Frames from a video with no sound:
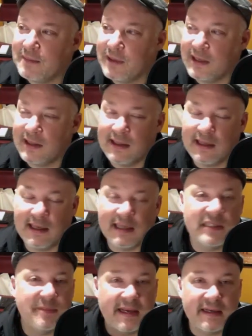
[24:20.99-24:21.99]
but in the
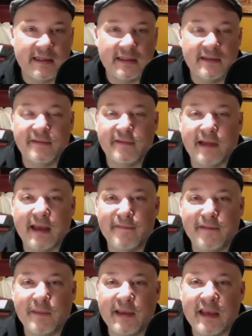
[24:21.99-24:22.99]
independent
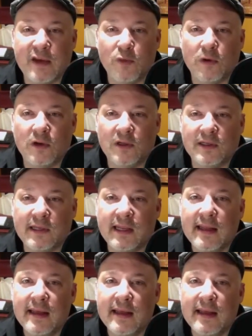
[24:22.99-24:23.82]
filmmaking world,